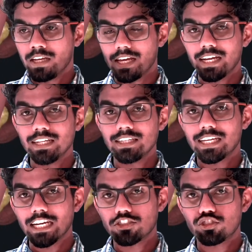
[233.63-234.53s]
Again the
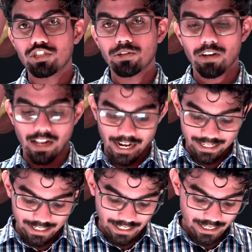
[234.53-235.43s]
gastroduodenal
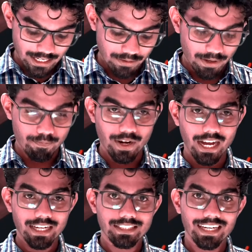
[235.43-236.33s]
artery gives a
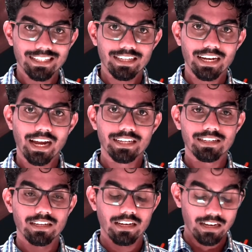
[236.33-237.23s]
branch at the right
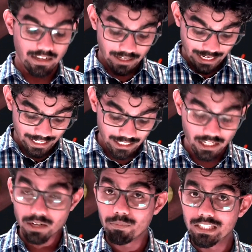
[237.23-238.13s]
greater
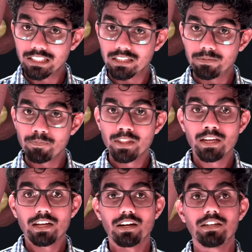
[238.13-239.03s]
curvature
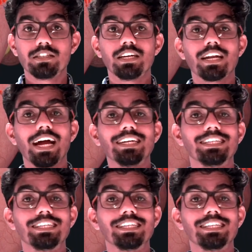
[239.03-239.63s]
called the right